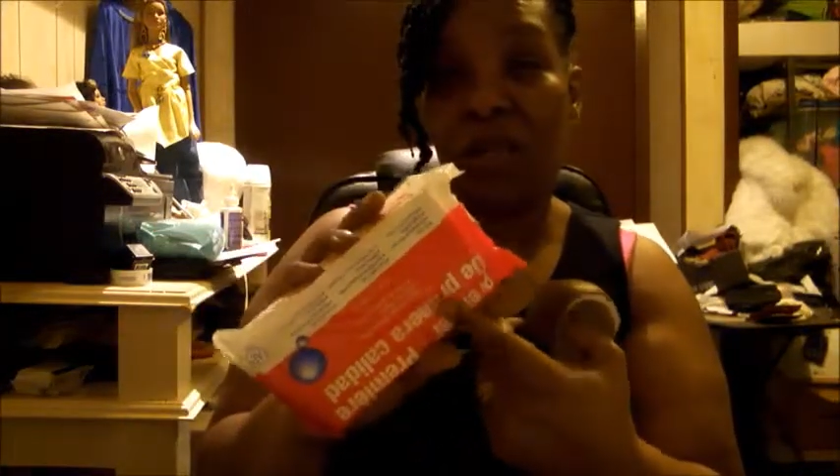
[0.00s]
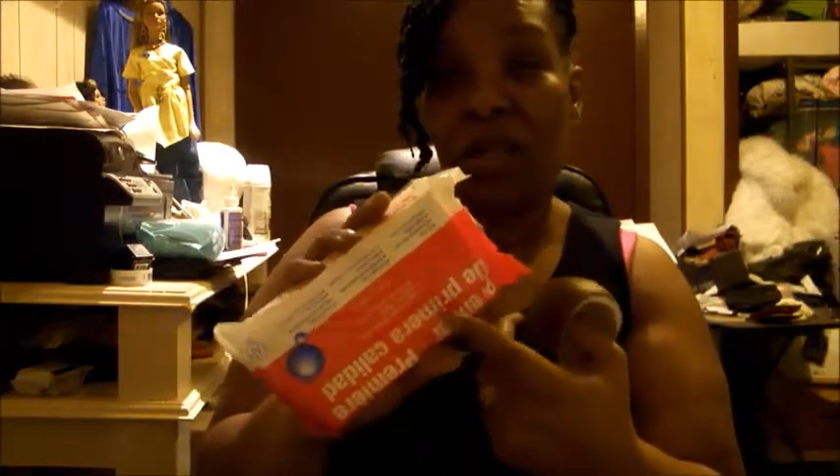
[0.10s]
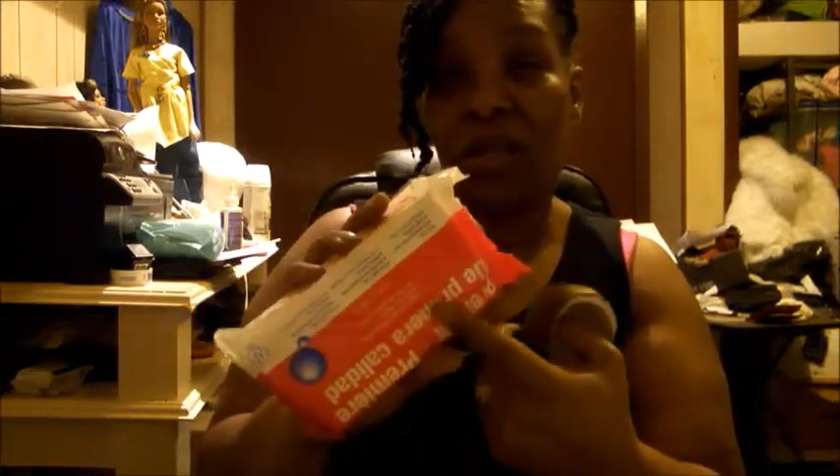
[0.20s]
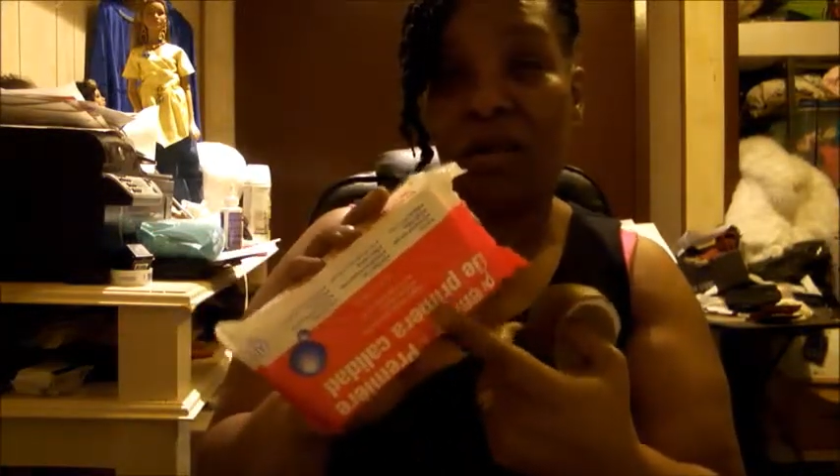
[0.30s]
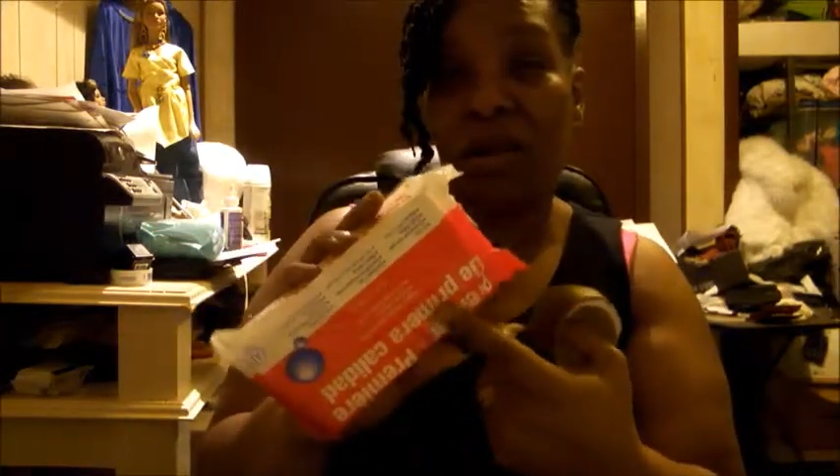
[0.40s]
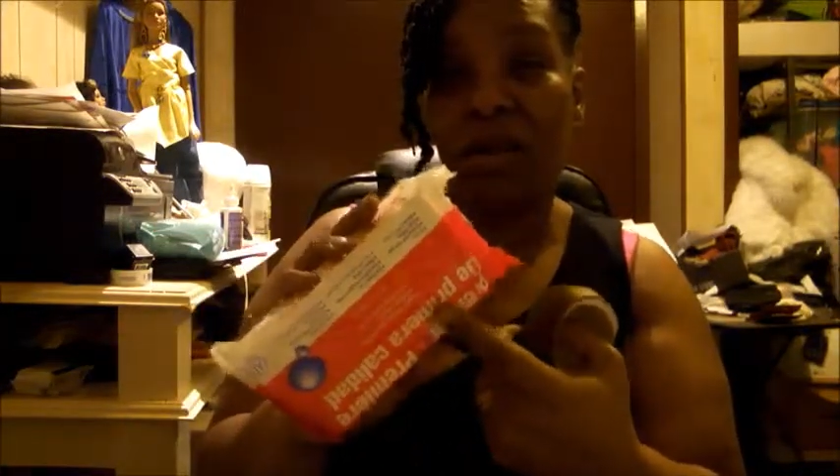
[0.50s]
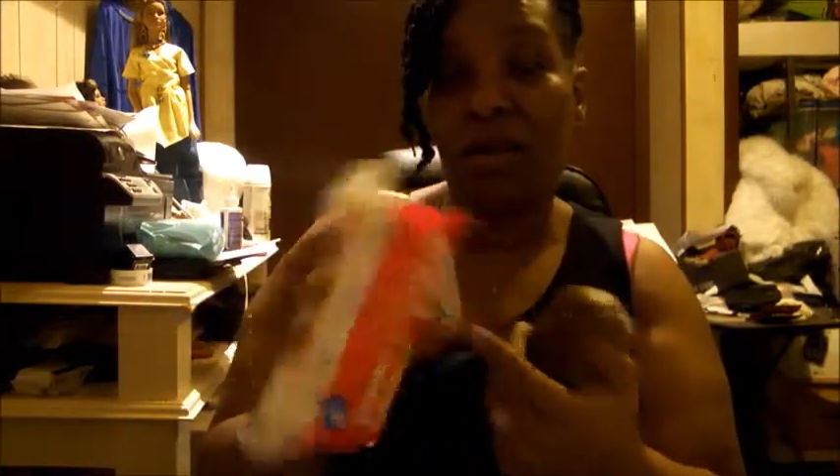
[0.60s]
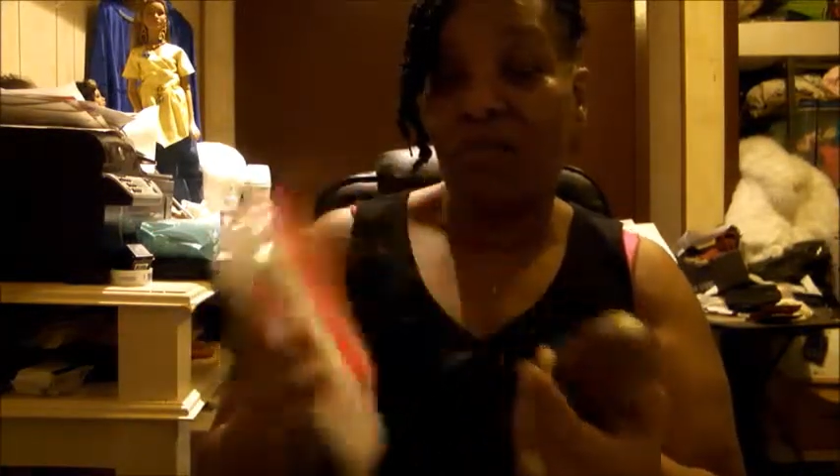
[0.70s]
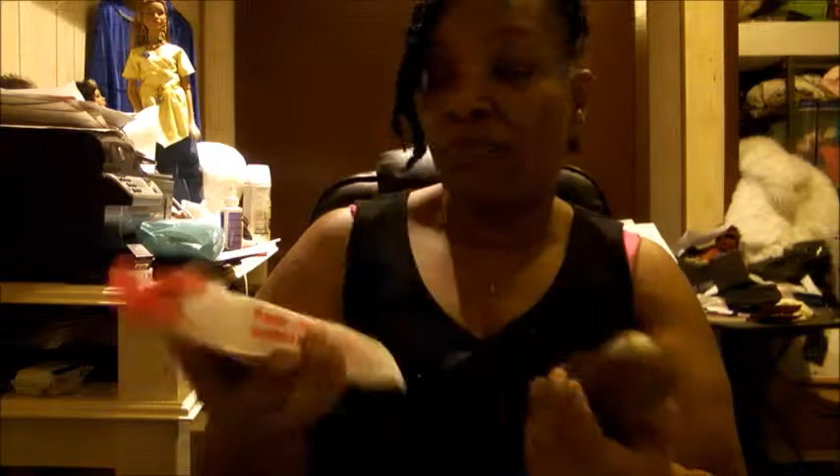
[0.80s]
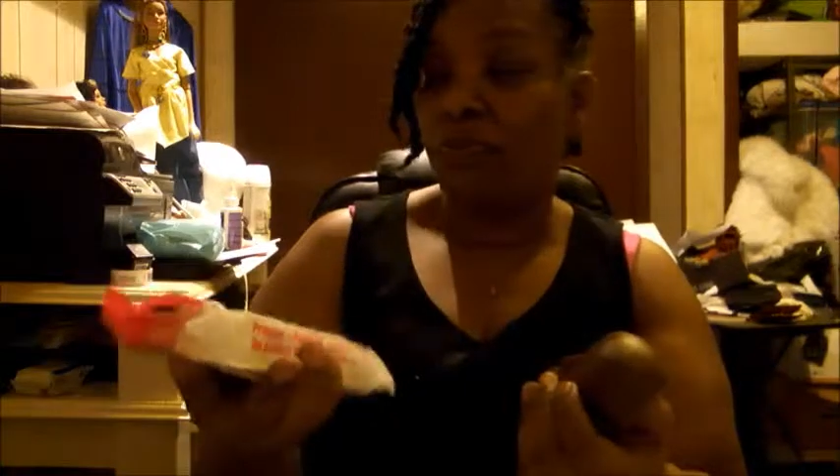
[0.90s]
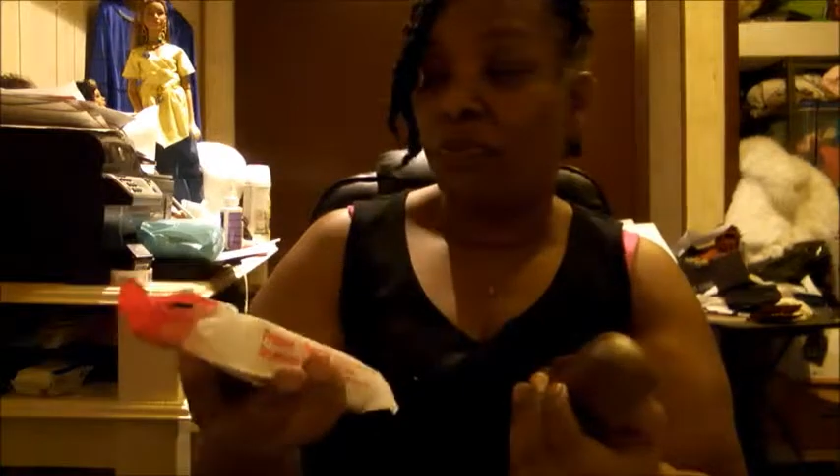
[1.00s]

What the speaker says: with Ladal.